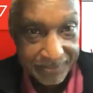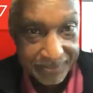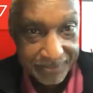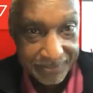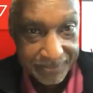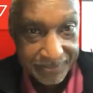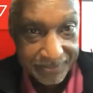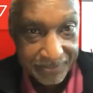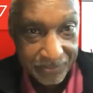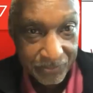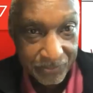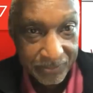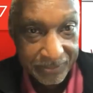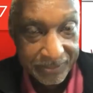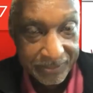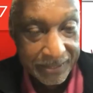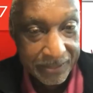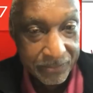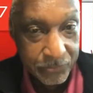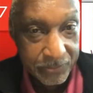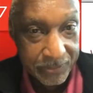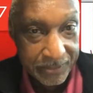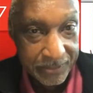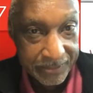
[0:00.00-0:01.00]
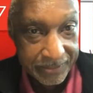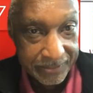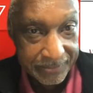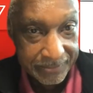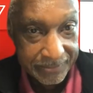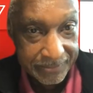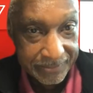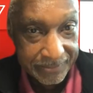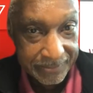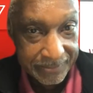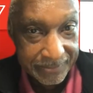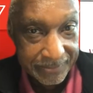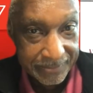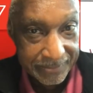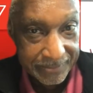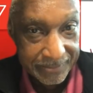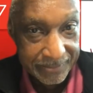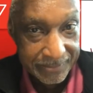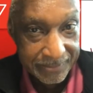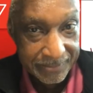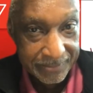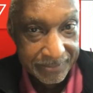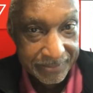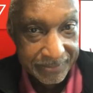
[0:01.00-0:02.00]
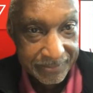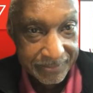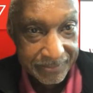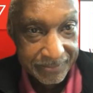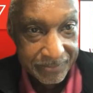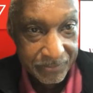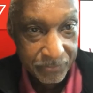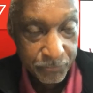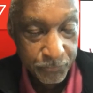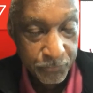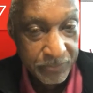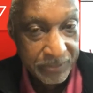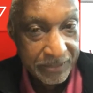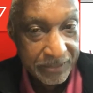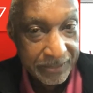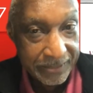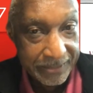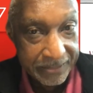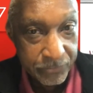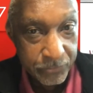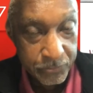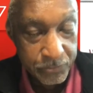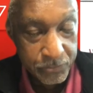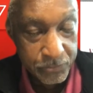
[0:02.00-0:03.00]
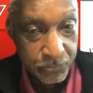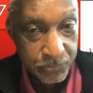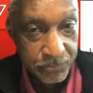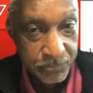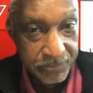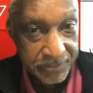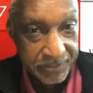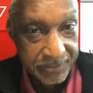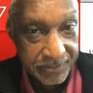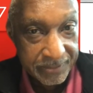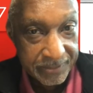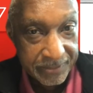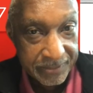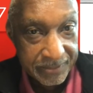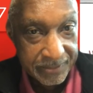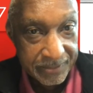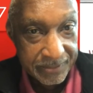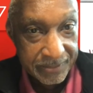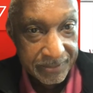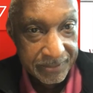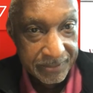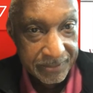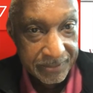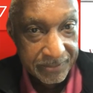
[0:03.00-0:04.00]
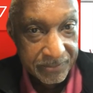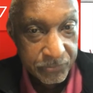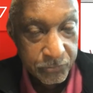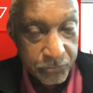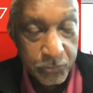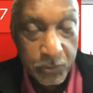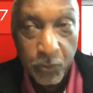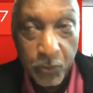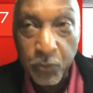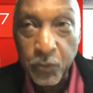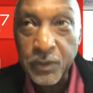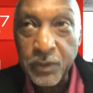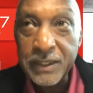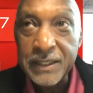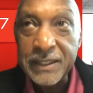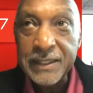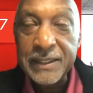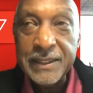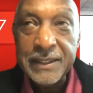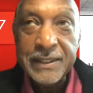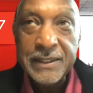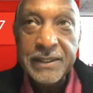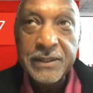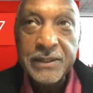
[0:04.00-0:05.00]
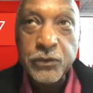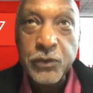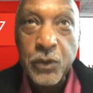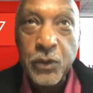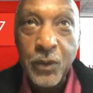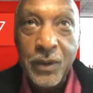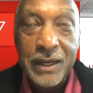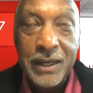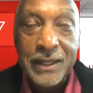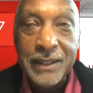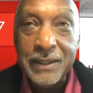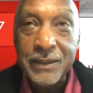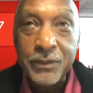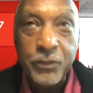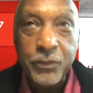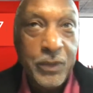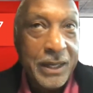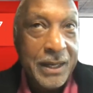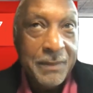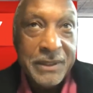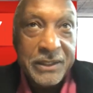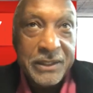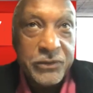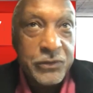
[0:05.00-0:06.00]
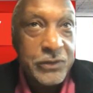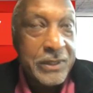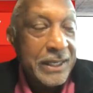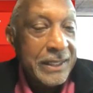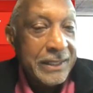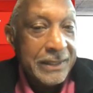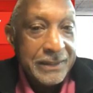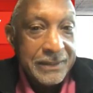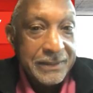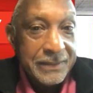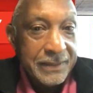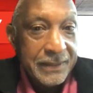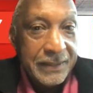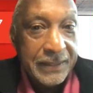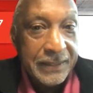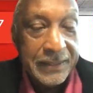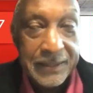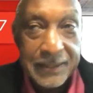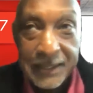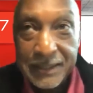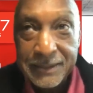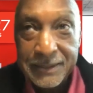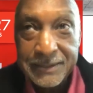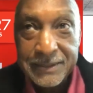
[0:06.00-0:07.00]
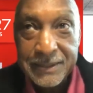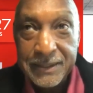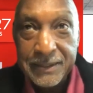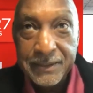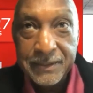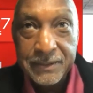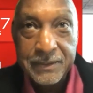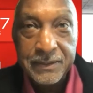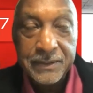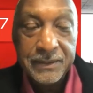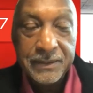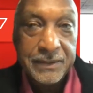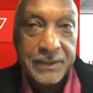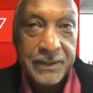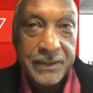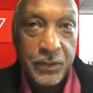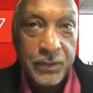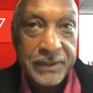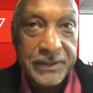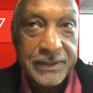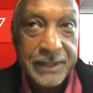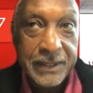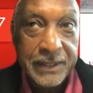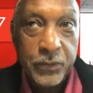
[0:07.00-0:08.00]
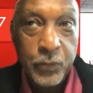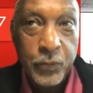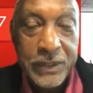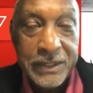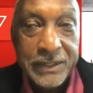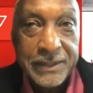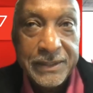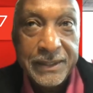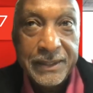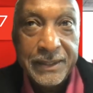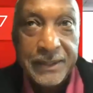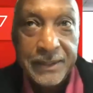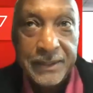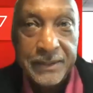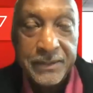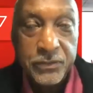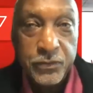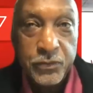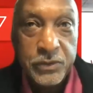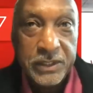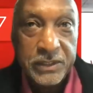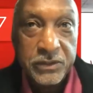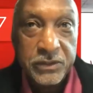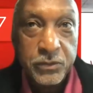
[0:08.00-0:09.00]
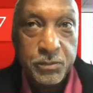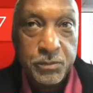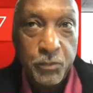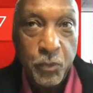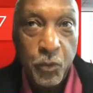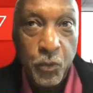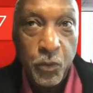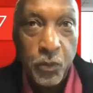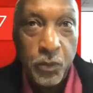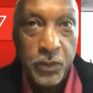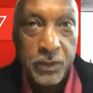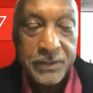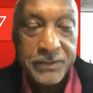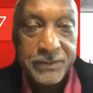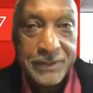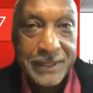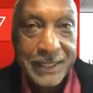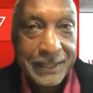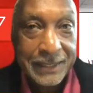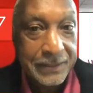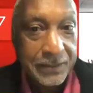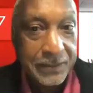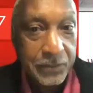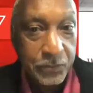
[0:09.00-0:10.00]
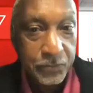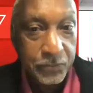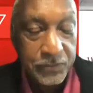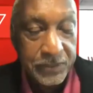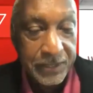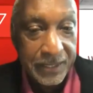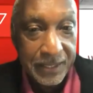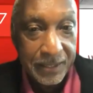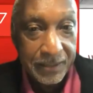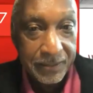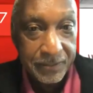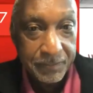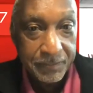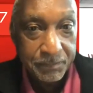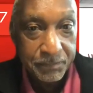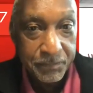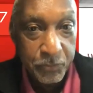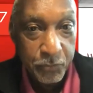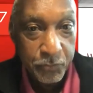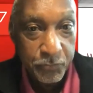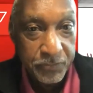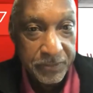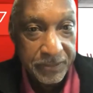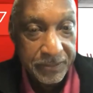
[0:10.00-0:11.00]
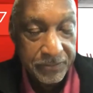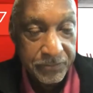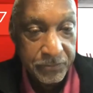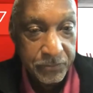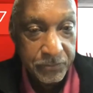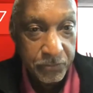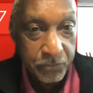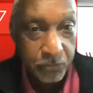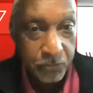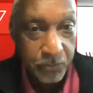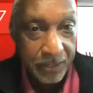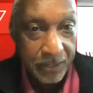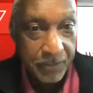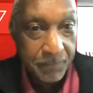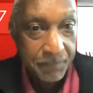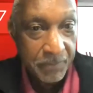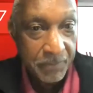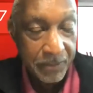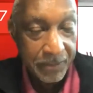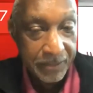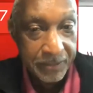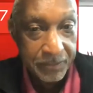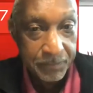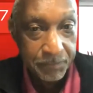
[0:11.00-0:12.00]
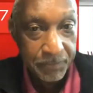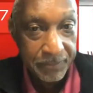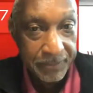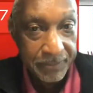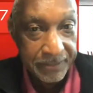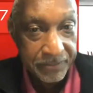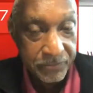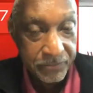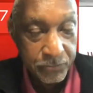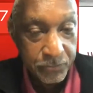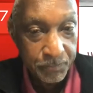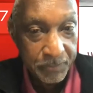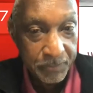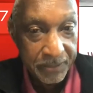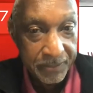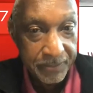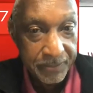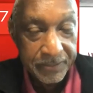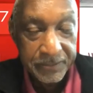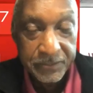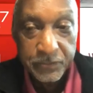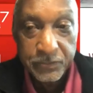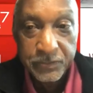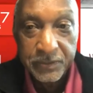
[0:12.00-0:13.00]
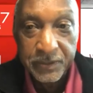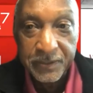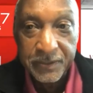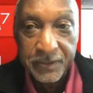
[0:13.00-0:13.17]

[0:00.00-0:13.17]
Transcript: They're on the outside. They're freelancers. So I'm excited. And I think the only thing we need is just more technical talent moving to our marketplace, because